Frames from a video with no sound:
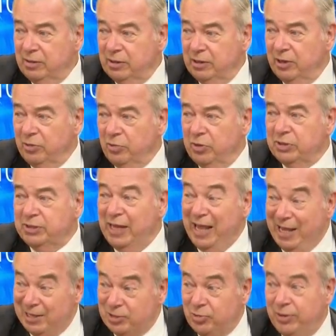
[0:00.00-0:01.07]
In other words,
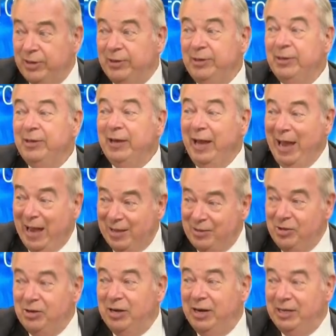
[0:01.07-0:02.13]
Israel and
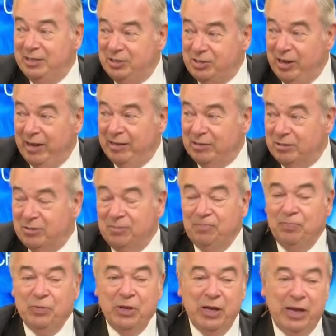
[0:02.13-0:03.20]
the United States
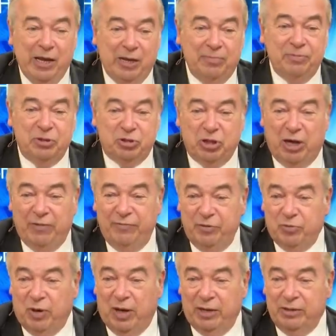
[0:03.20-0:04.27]
helped the Shah of
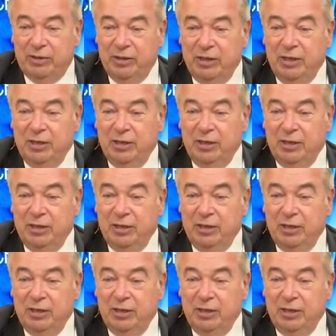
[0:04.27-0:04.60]
Iran